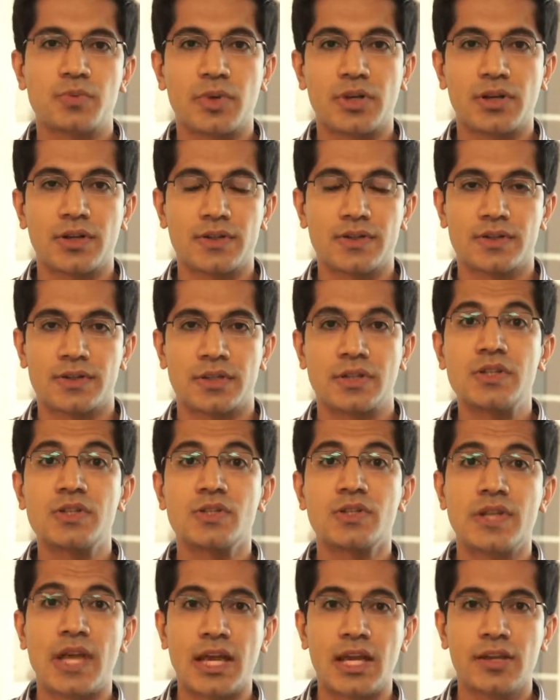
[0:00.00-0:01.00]
because it's
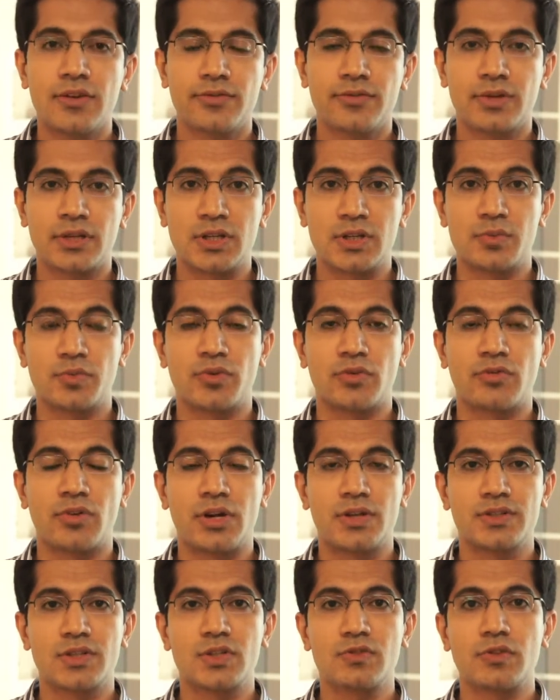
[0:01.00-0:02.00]
safe and it
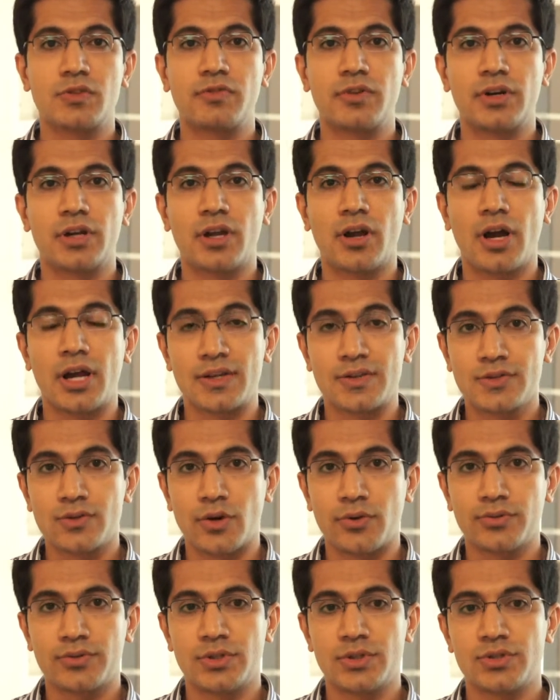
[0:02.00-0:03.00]
provides us with very high
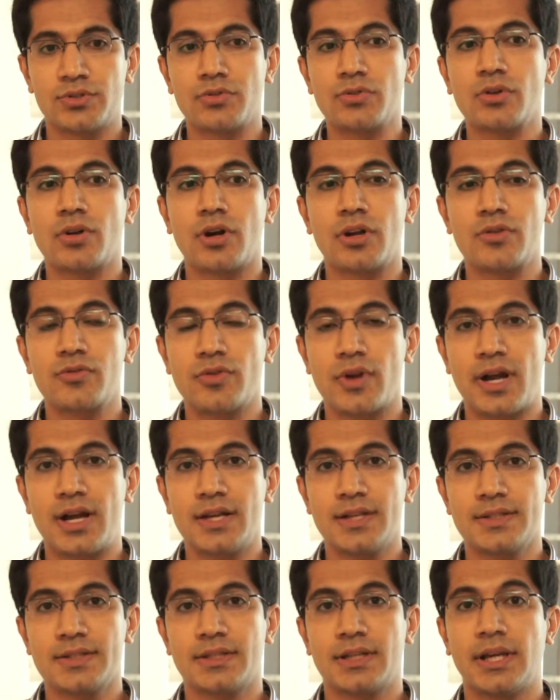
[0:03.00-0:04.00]
soft tissue
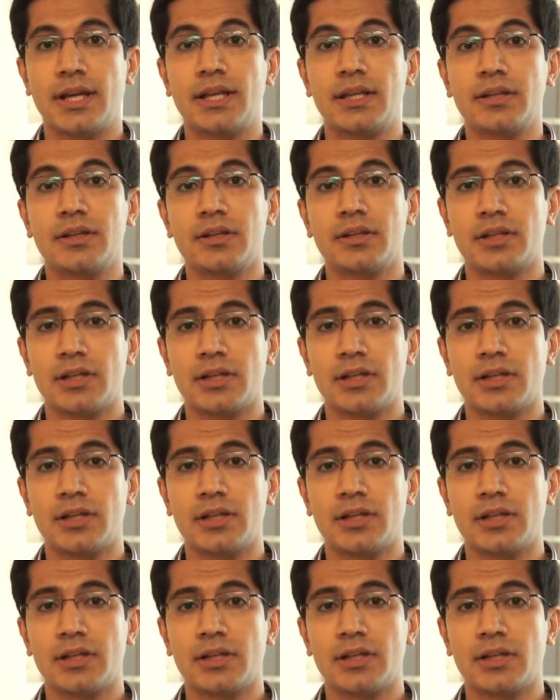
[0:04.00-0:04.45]
contrast and